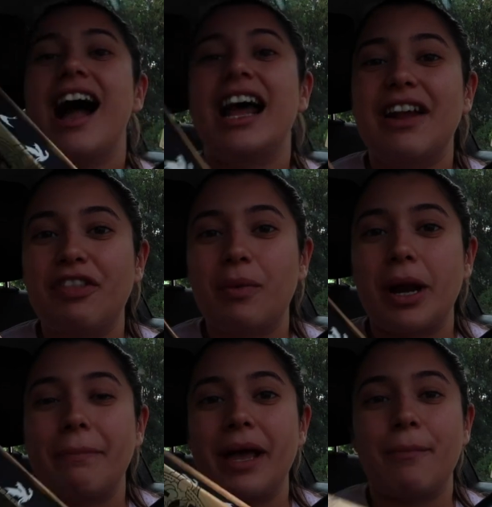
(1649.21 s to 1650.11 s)
I definitely
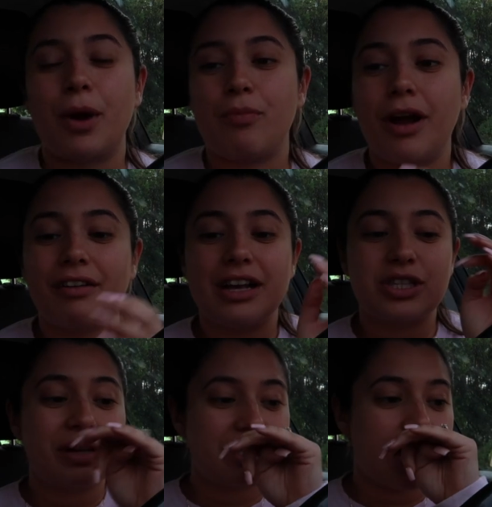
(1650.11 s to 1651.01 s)
want to make more
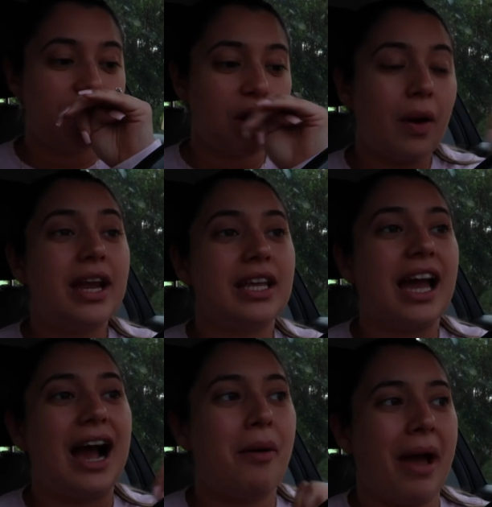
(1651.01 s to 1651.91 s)
progress. You guys have no
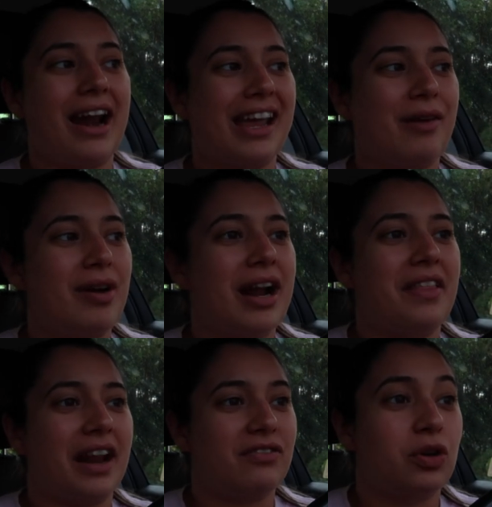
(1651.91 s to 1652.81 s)
idea how mad I am right now
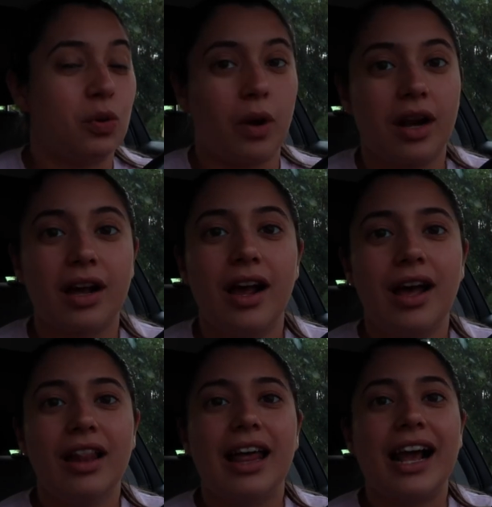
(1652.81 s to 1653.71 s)
that I have to go to work.
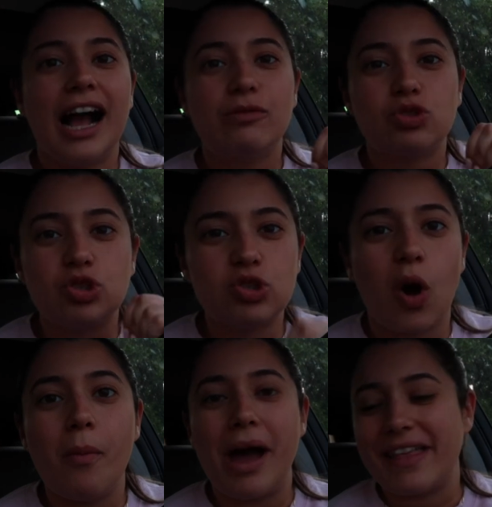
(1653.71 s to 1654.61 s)
Like, I'm
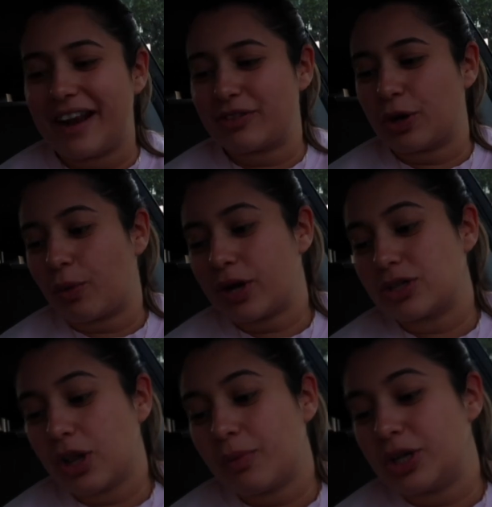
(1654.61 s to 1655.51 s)
so mad that I have to go to work
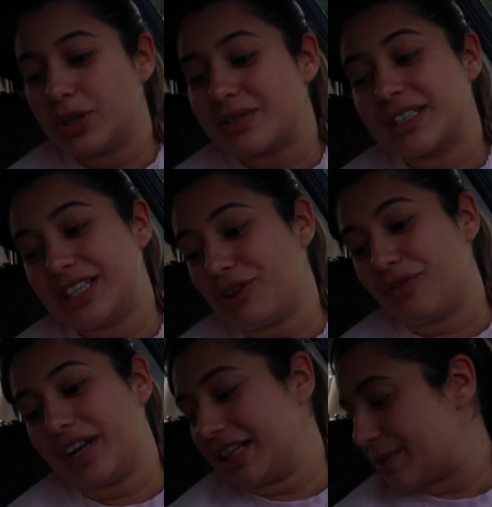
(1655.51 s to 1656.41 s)
because all I want to do is continue
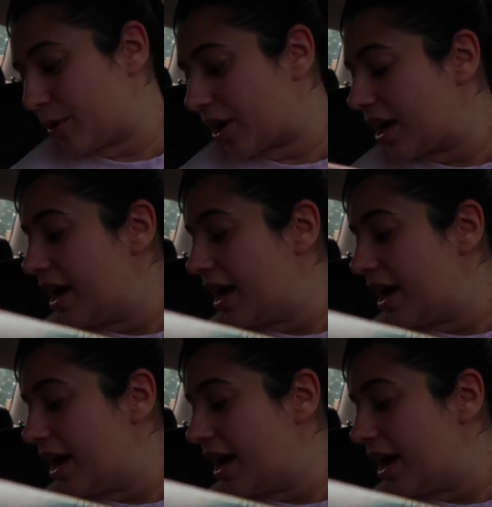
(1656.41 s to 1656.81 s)
reading this book.